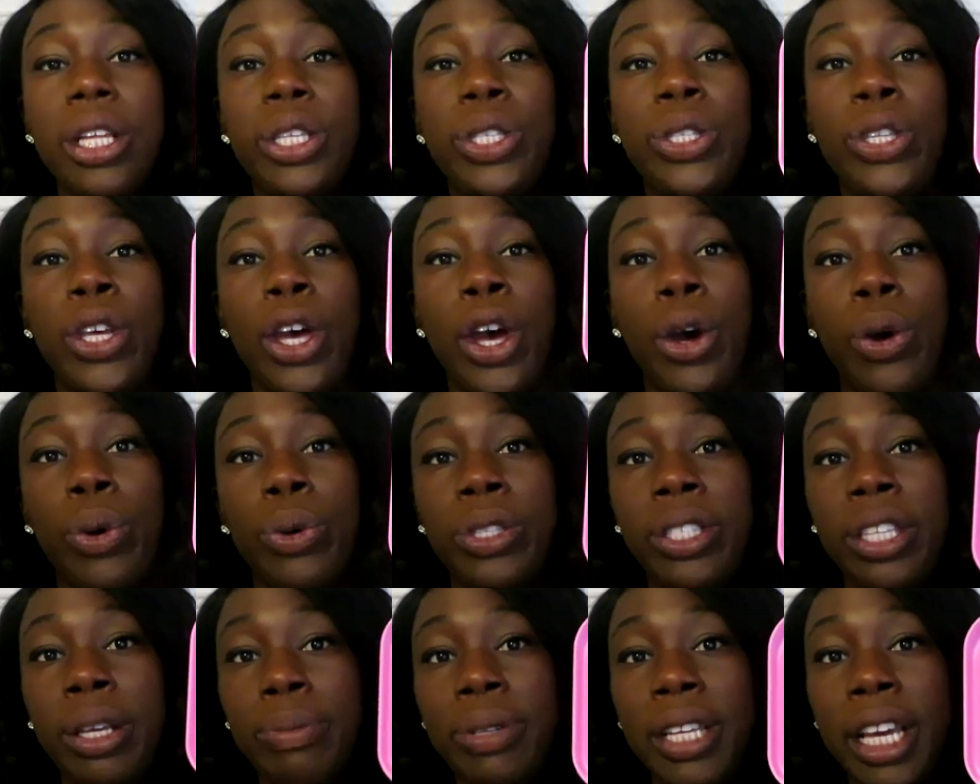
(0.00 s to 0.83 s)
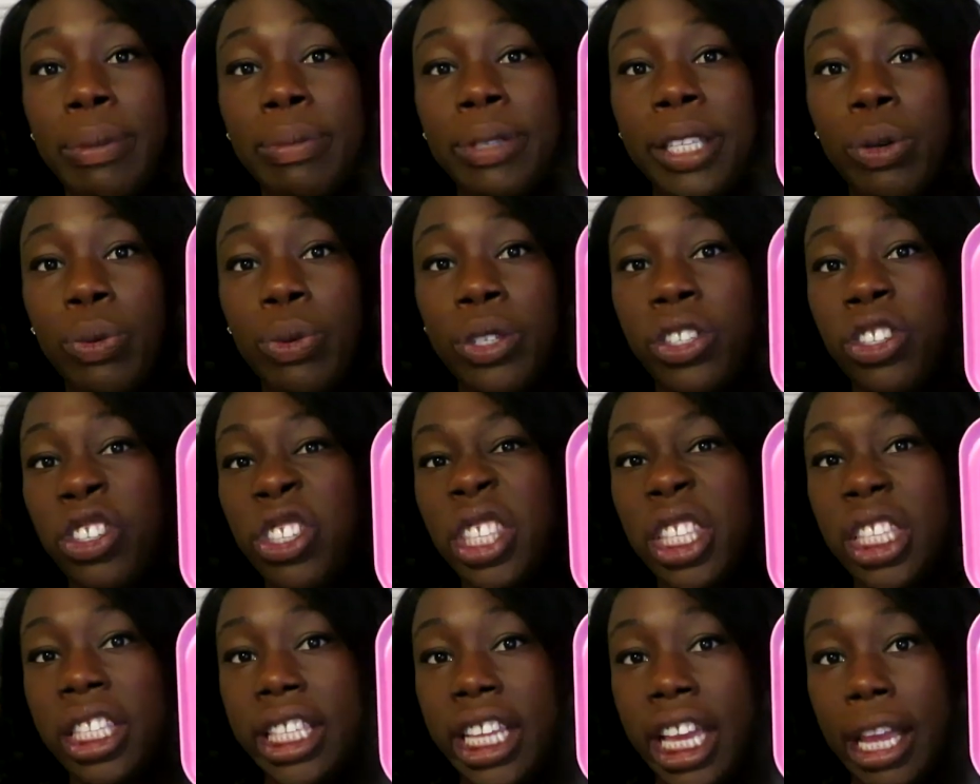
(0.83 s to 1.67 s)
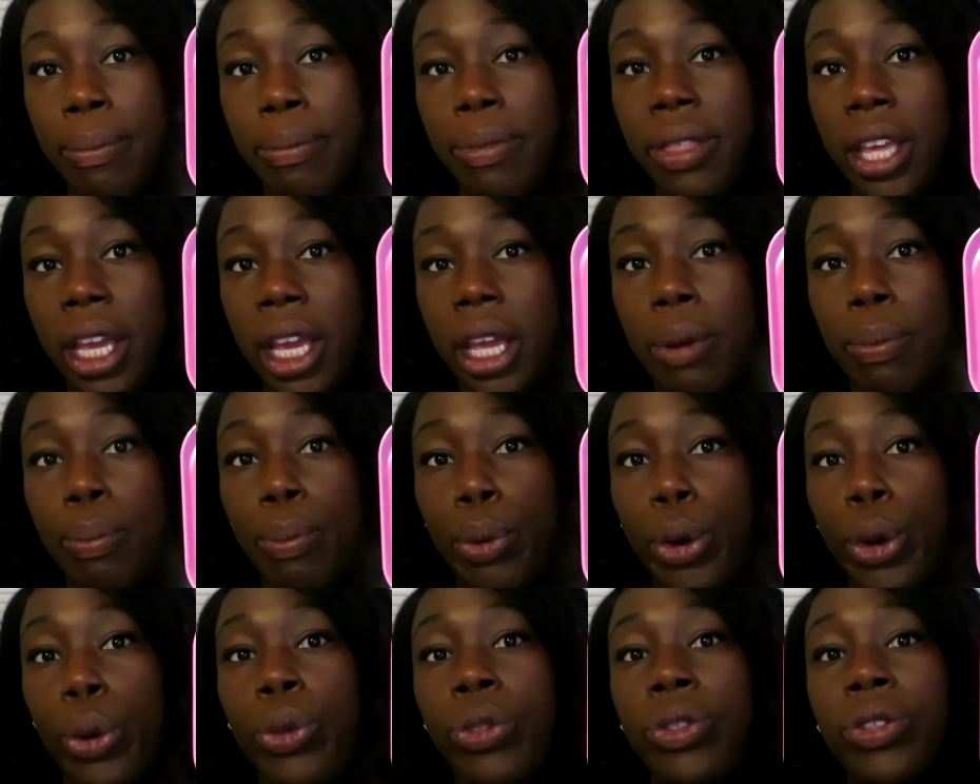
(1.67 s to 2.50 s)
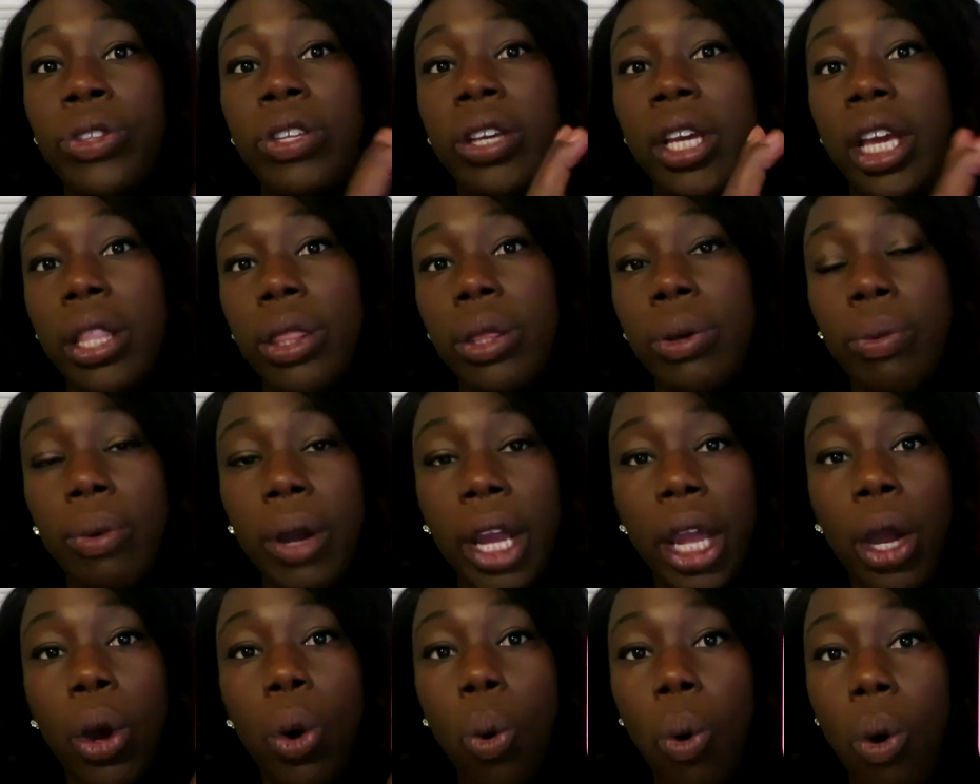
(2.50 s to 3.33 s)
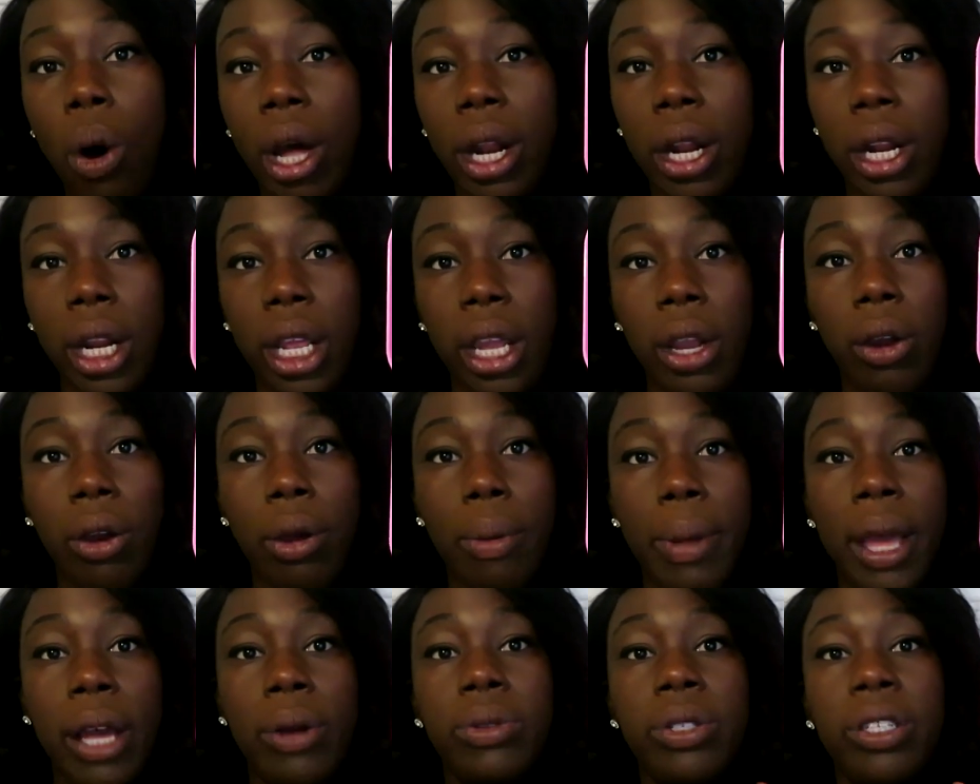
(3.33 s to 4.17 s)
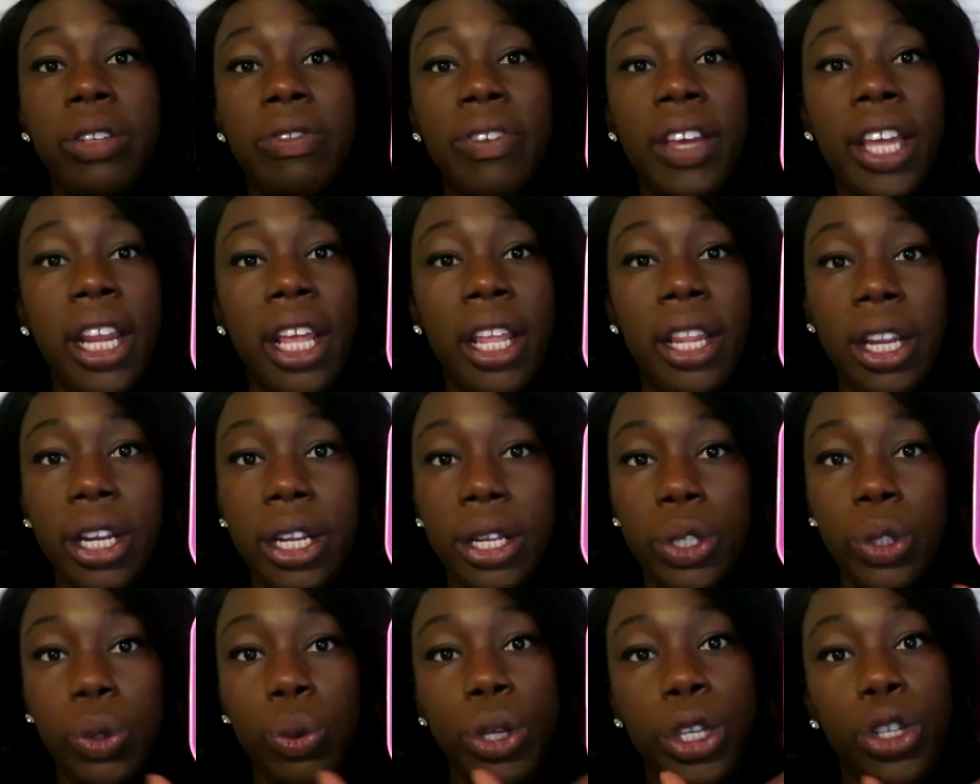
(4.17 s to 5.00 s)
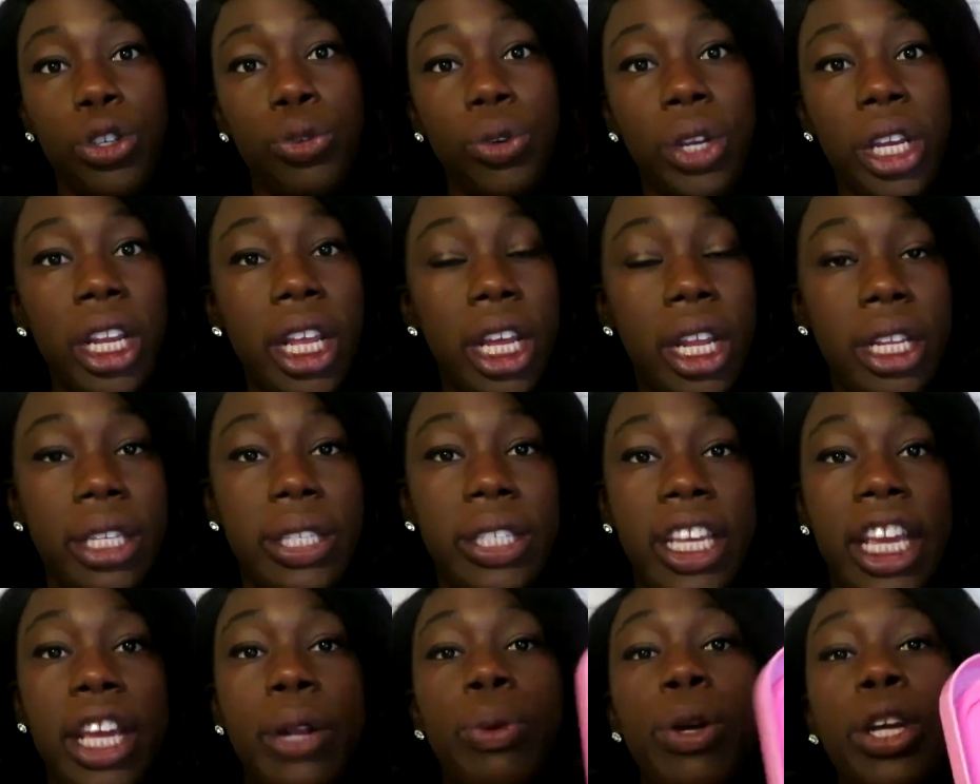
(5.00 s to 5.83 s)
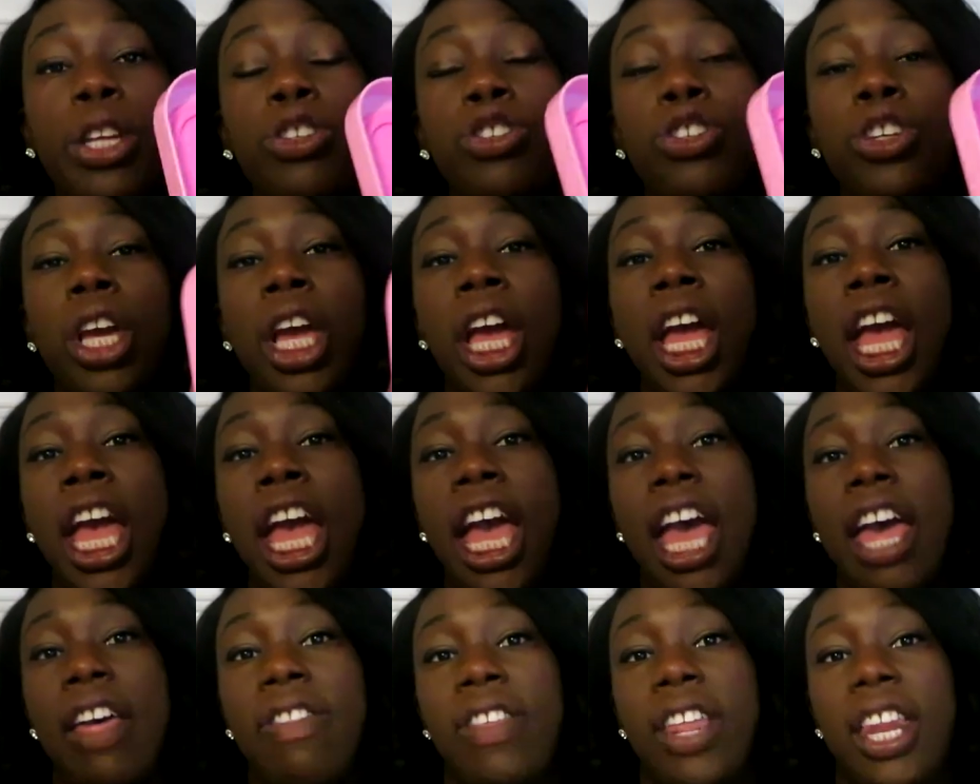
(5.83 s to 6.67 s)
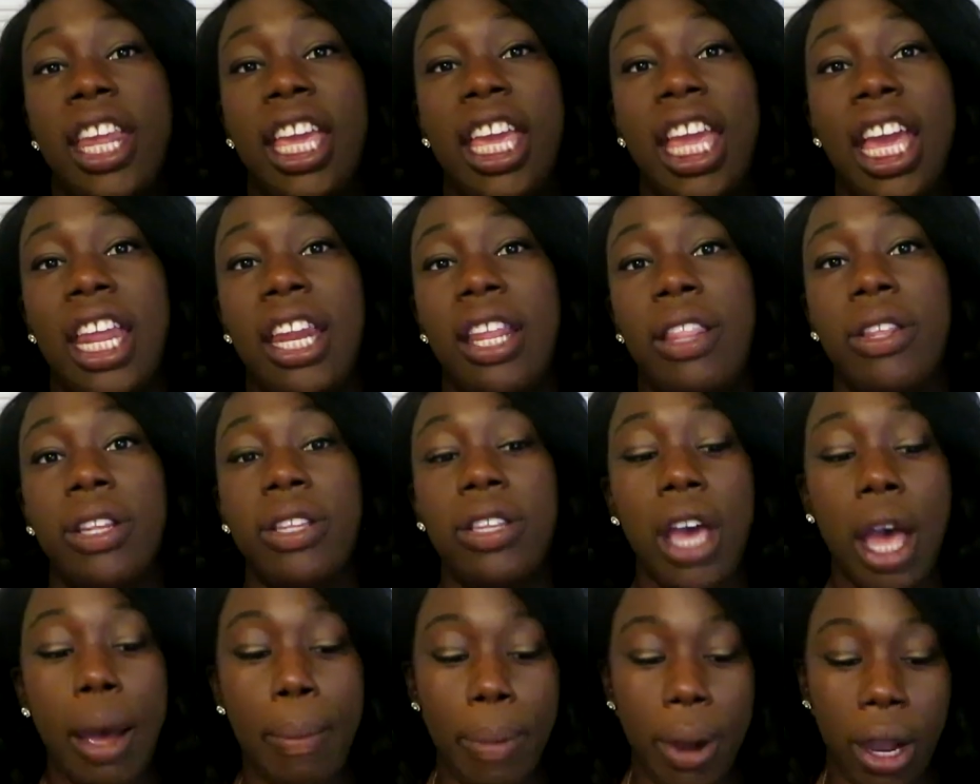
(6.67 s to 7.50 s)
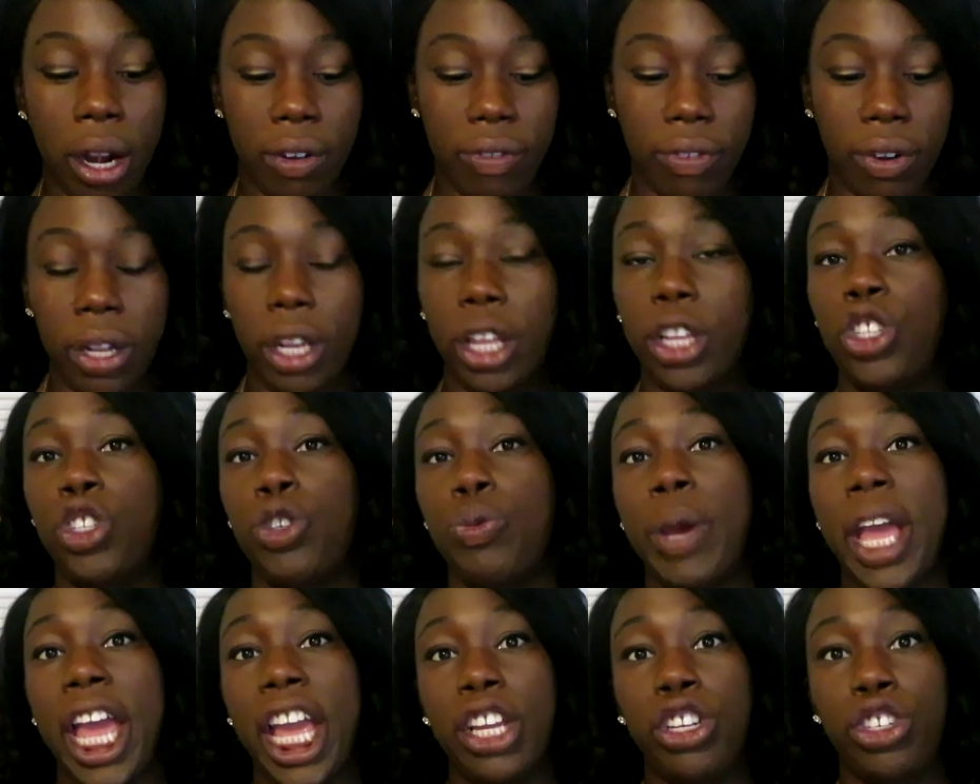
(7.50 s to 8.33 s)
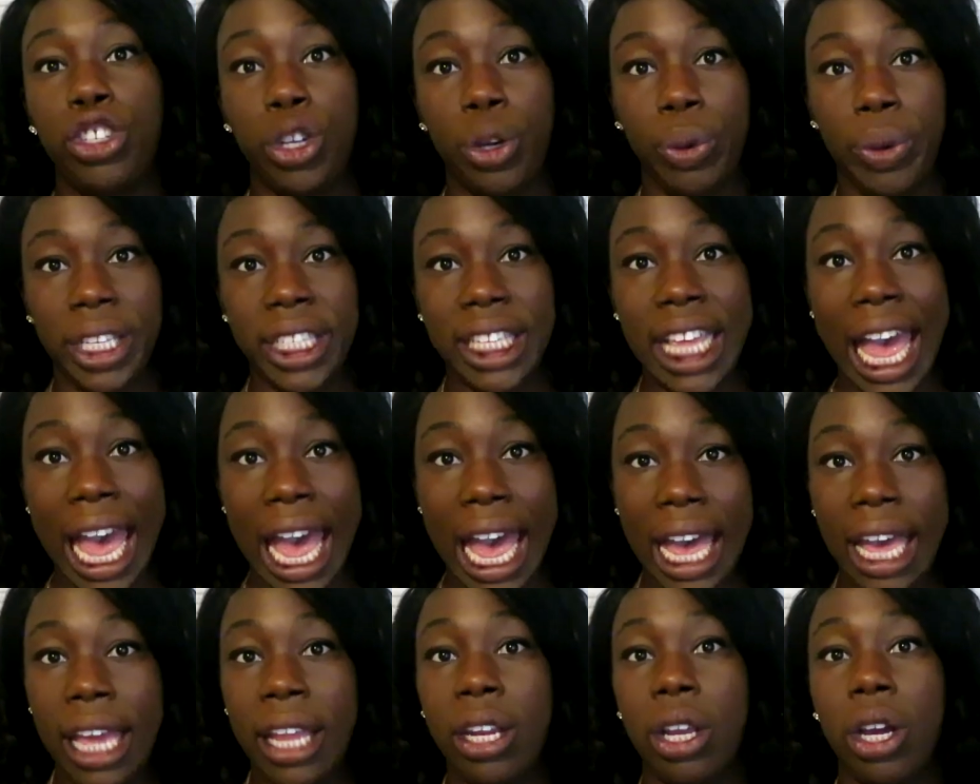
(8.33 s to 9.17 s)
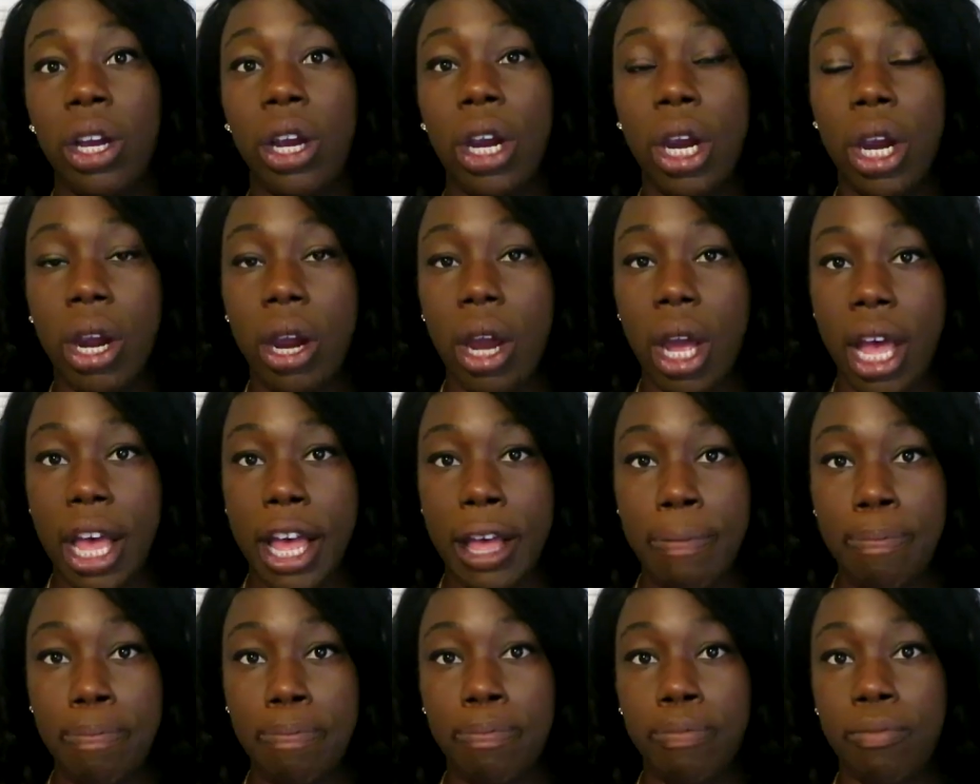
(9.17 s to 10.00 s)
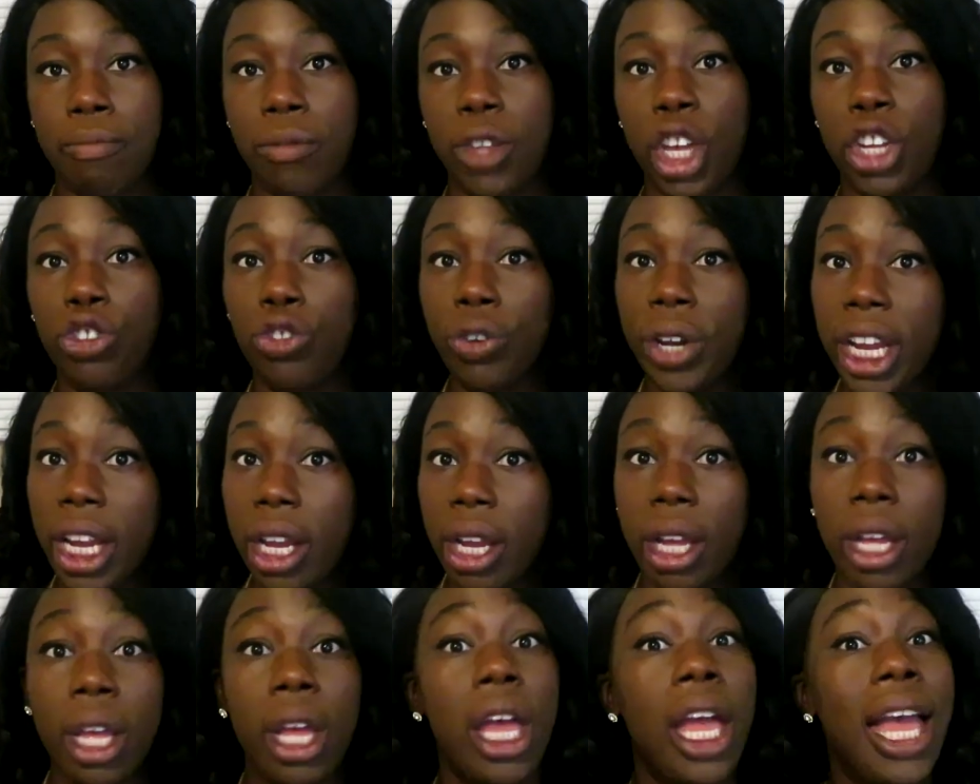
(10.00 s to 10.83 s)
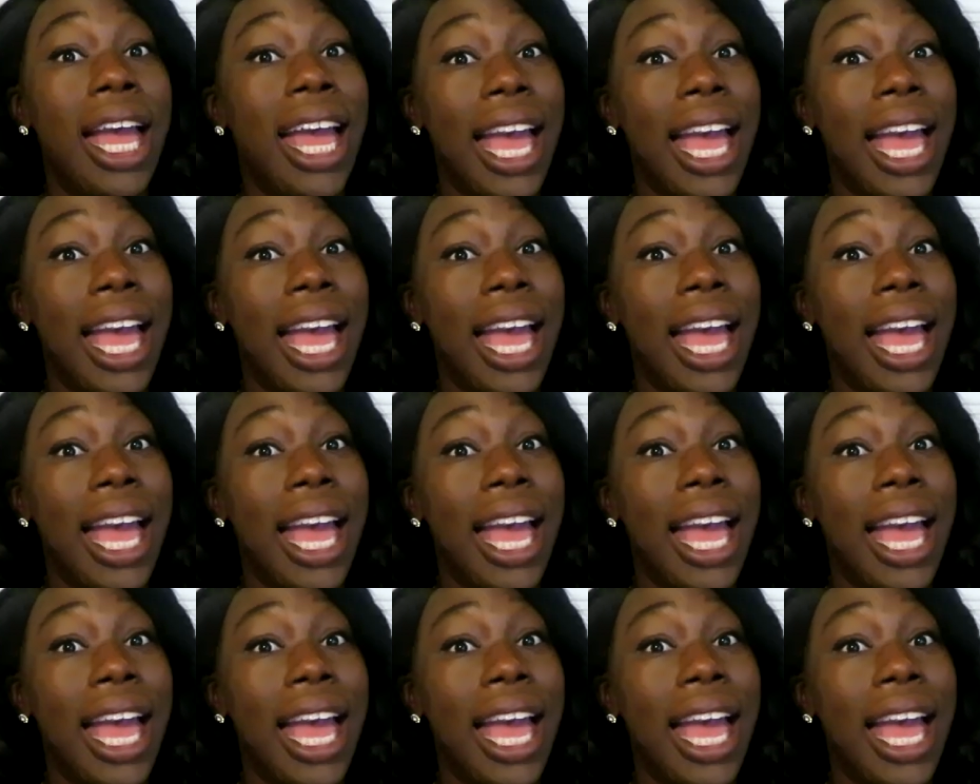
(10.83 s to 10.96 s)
So sometimes it was just the same thing in both to get the right quantity or amount of it, and then a sweet treat and a sandwich. And then again, in the top part of her lunch bag, she always had her drink.